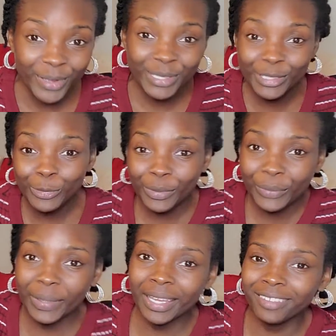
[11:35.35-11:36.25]
Super
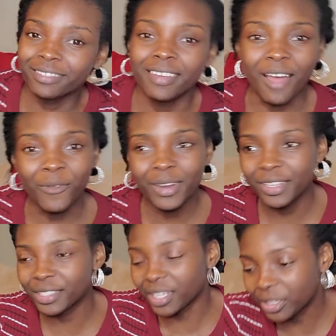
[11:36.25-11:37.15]
quick, I wanted
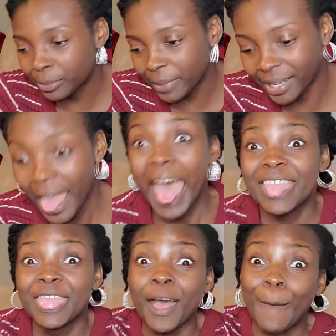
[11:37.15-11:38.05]
to talk about
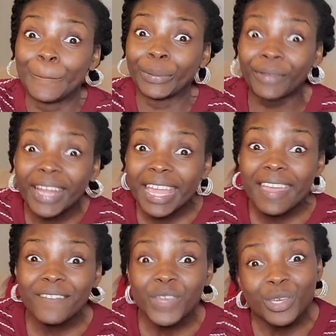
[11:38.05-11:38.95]
the
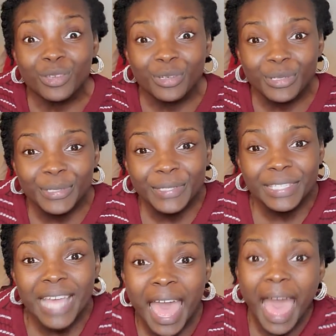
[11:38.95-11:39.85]

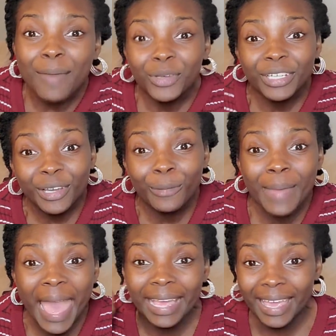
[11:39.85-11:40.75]
previews. I'm gonna go
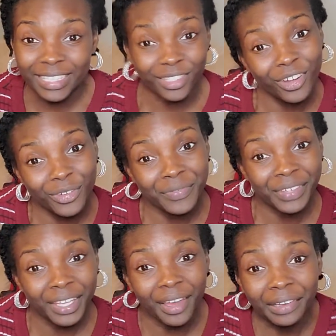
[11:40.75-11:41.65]
back and start a new
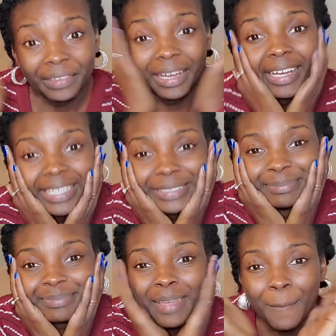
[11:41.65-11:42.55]
video.
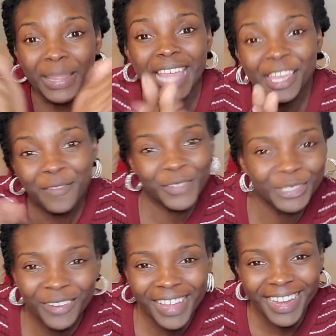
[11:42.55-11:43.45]
But thank you for
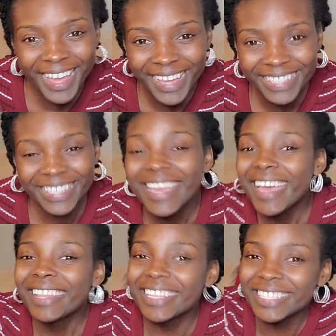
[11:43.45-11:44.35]
joining us.
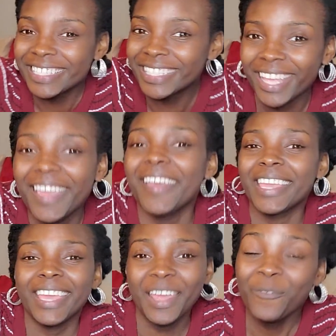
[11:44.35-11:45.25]
This is Z
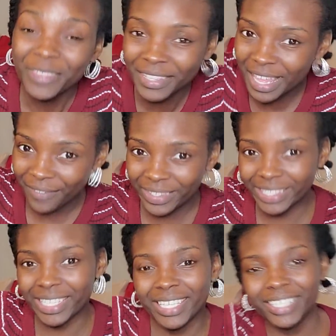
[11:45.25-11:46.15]
again with 11
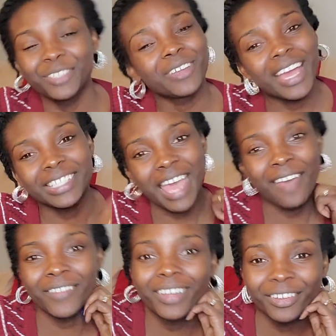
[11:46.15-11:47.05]
Scenes. You guys
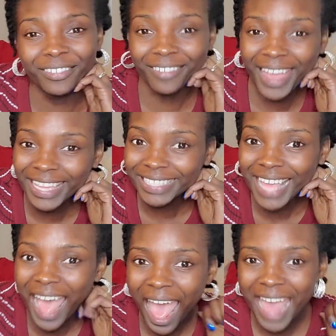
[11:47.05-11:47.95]
have a great
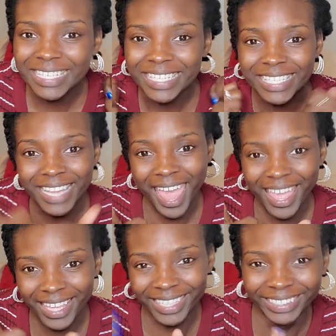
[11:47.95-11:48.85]
day.